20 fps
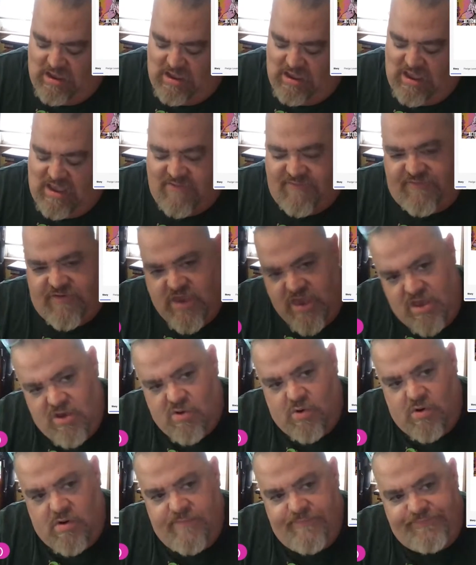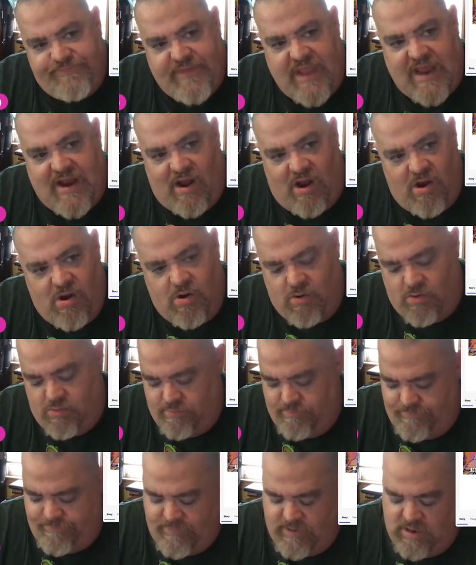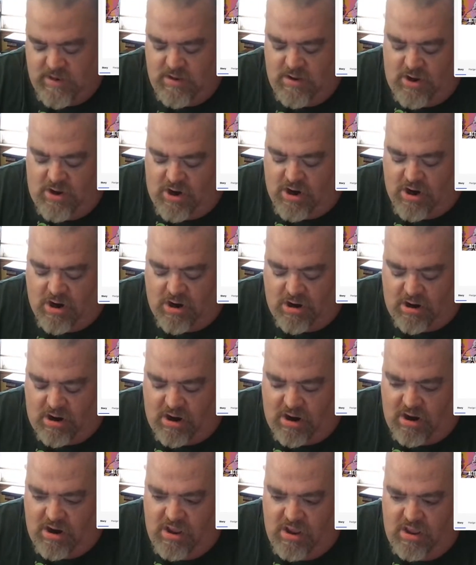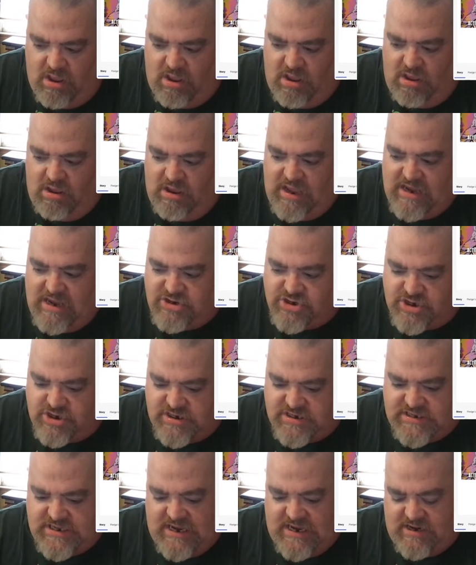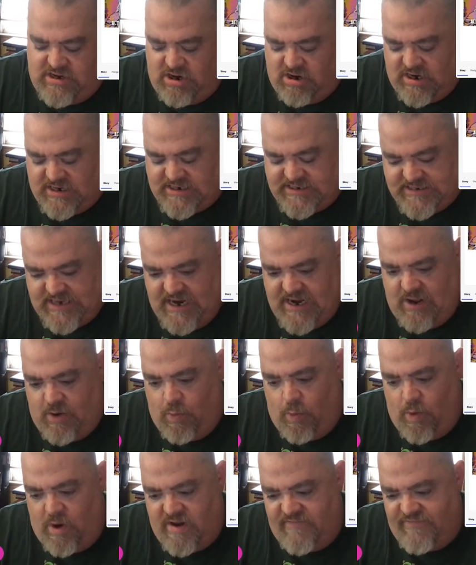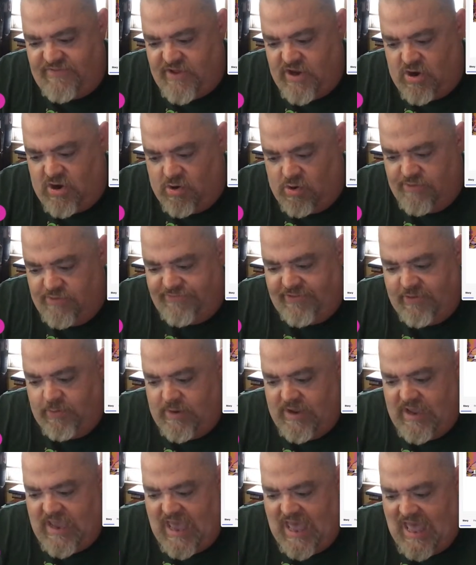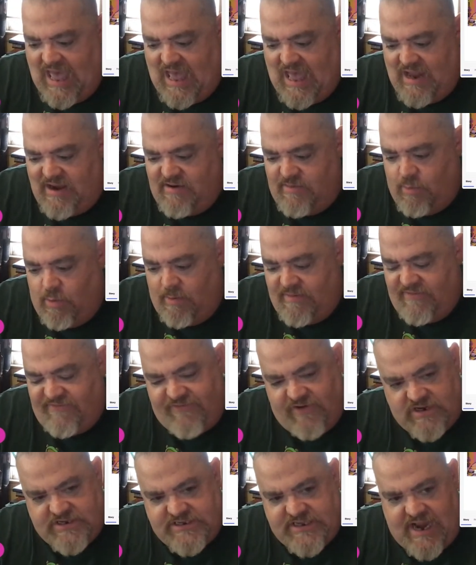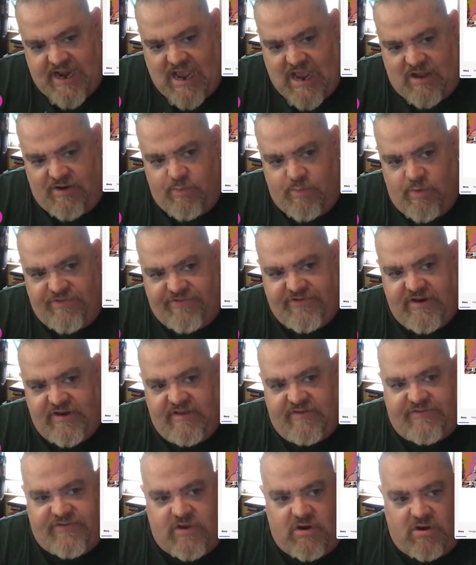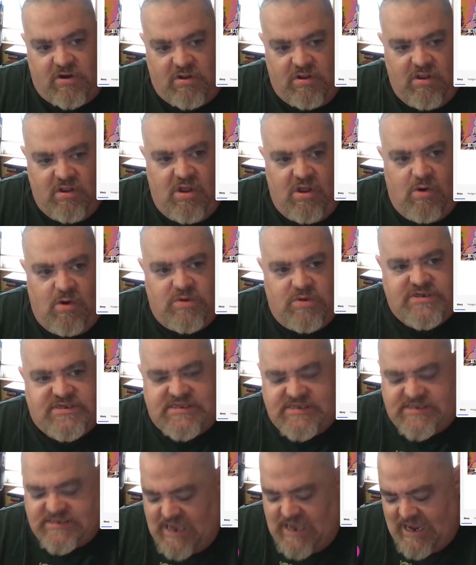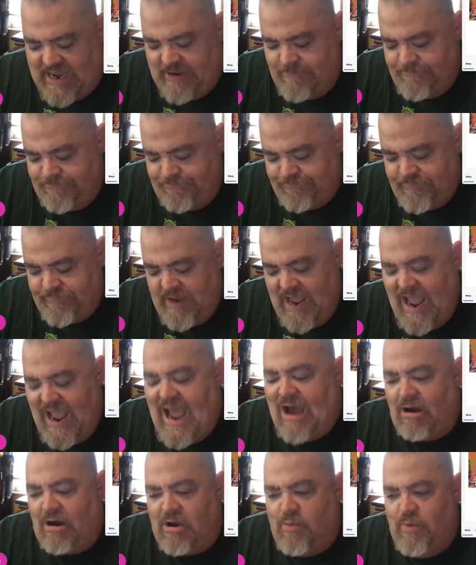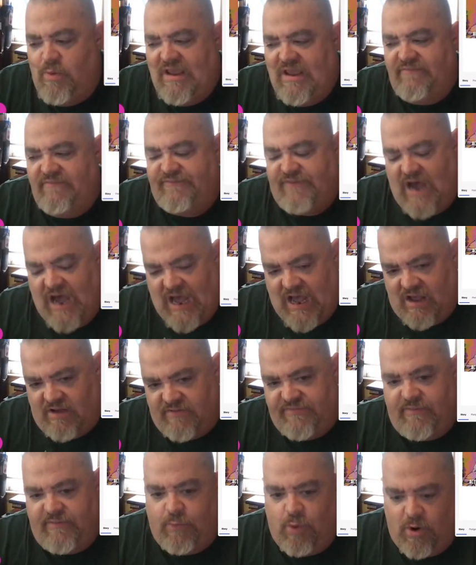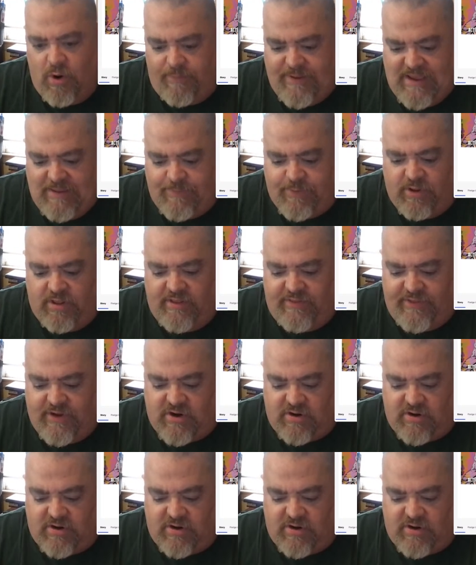if you at home are interested and you're excited, one of the goals that we had when we first set out with City of Skull was to say, how can we involve more people in the